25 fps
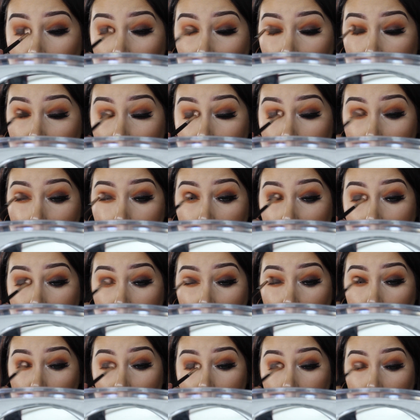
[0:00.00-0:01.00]
You'll probably
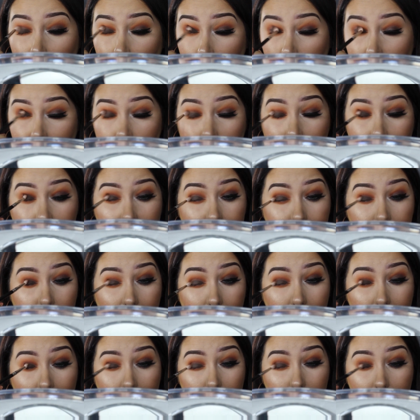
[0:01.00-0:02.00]
think, oh my god, I've never seen
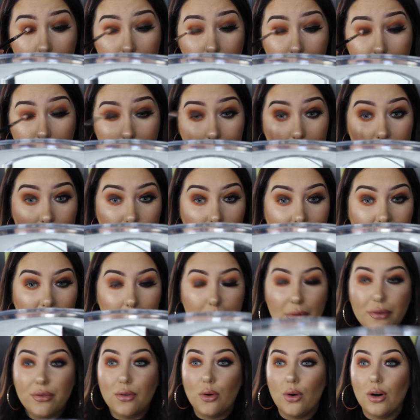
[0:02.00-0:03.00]
that people do
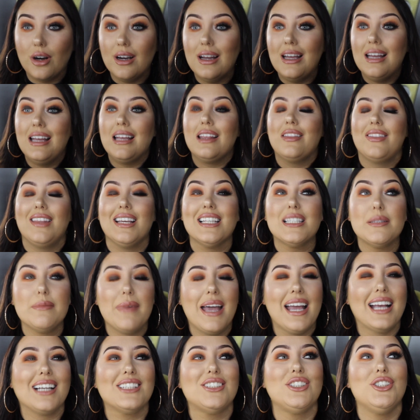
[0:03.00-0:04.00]
that before. This
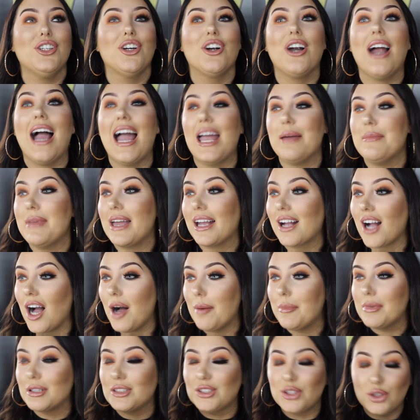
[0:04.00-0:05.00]
makes your eye
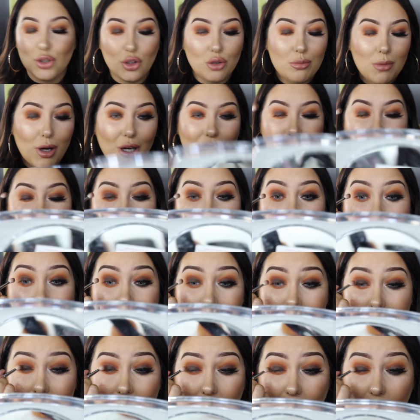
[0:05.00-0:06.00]
makeup so much
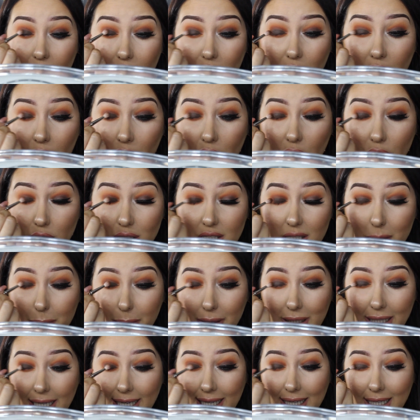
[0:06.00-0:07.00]
easier to
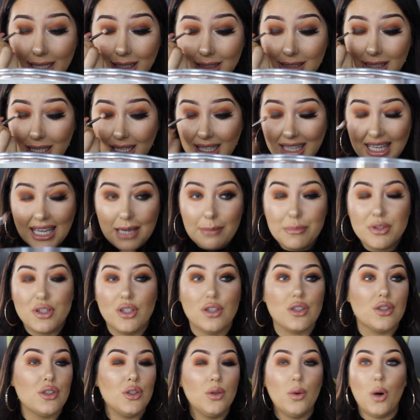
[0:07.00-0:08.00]
blend. It keeps,
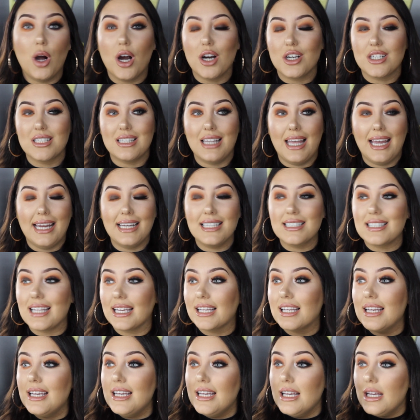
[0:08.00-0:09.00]
there's no harsh lines.
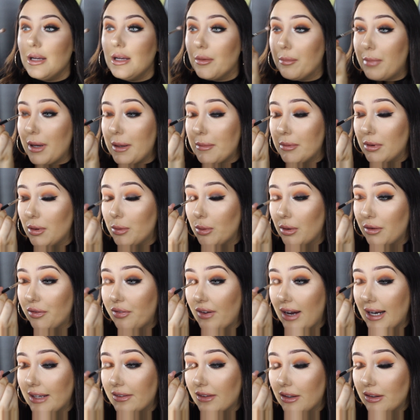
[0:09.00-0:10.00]
Like, people will
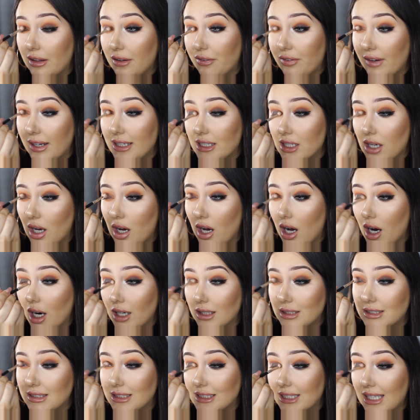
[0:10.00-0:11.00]
find that they find it
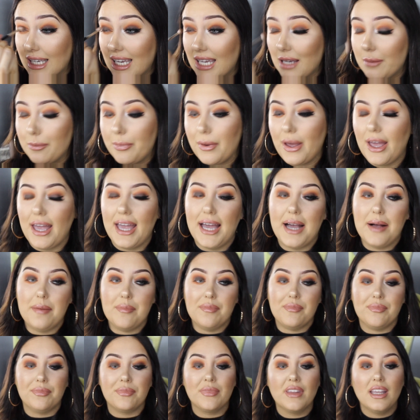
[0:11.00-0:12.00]
hard to keep
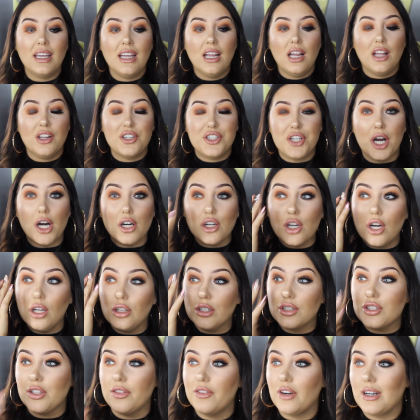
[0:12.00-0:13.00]
dark
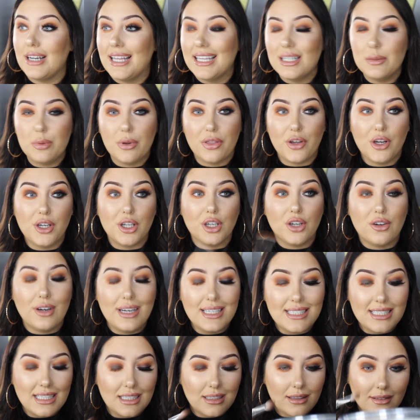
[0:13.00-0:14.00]
colours on their lid without it
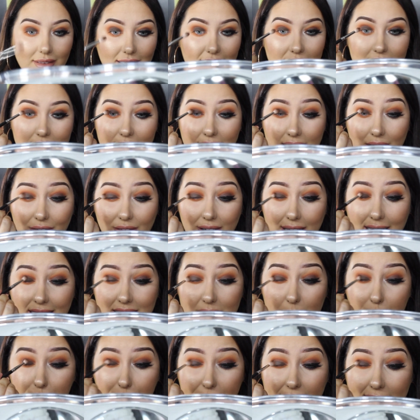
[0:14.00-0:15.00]
creasing. This literally
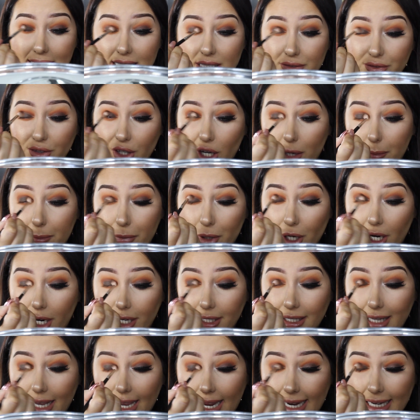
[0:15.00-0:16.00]
is a base for your
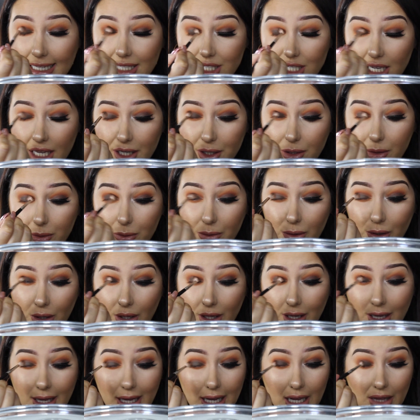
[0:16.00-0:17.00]
brown eyeshadow,
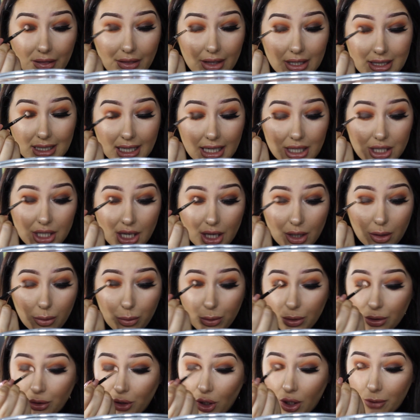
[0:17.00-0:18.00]
and this
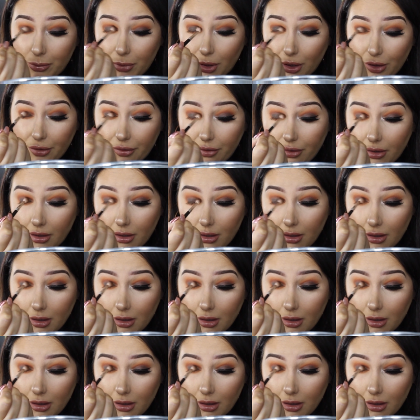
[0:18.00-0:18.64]
eyeshadow will not move.